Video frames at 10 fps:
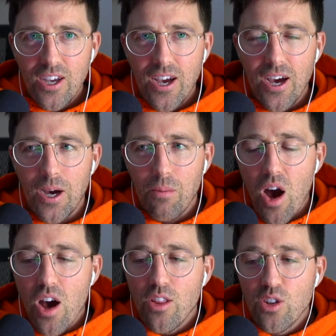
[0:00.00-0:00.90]
um,
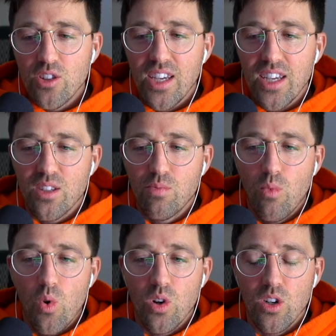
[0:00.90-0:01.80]
others, it's
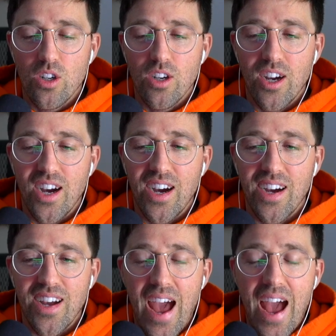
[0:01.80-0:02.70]
more
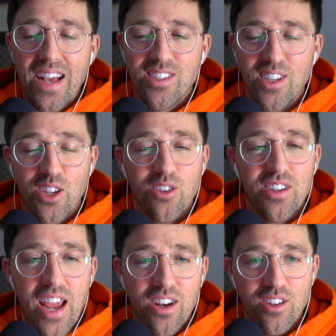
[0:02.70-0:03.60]
uh, as a
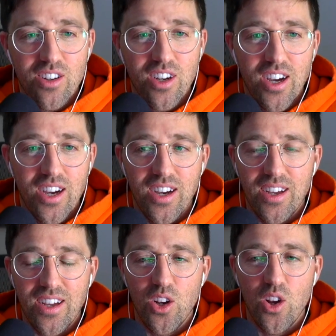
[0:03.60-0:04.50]
creator, uh,
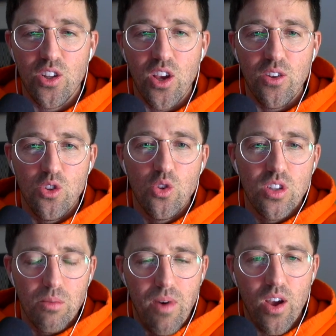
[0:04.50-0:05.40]
you, know, you know,
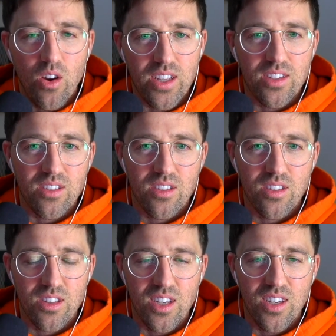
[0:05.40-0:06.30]
using my audience
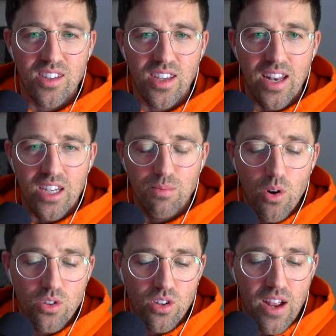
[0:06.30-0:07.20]
to, to get
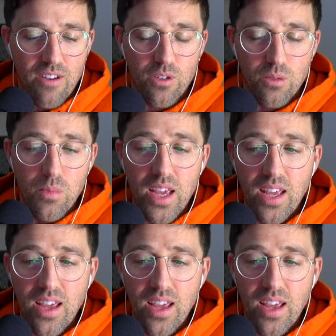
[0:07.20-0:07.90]
exposure. And for me,